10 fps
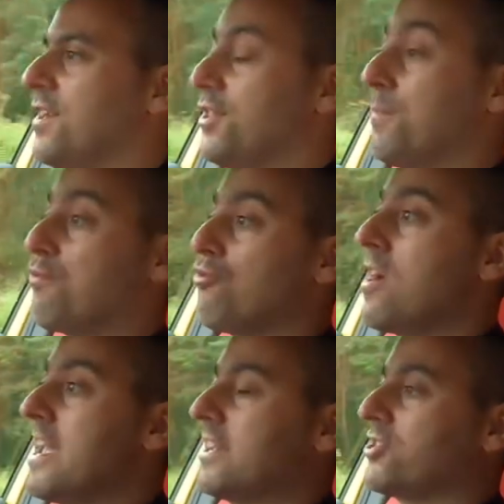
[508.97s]
The
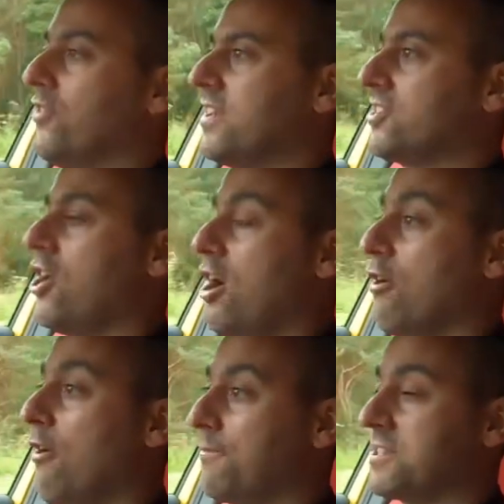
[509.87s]
brakes on this car are
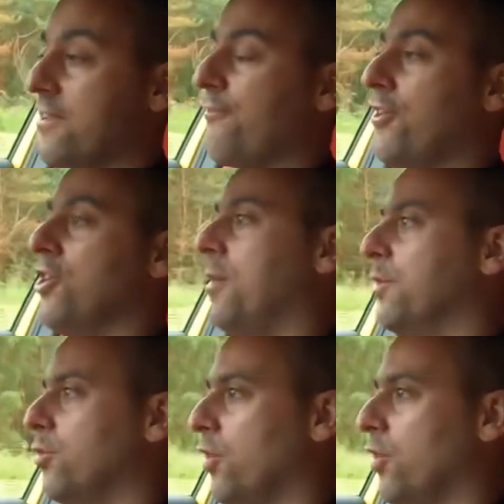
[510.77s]
obviously phenomenal.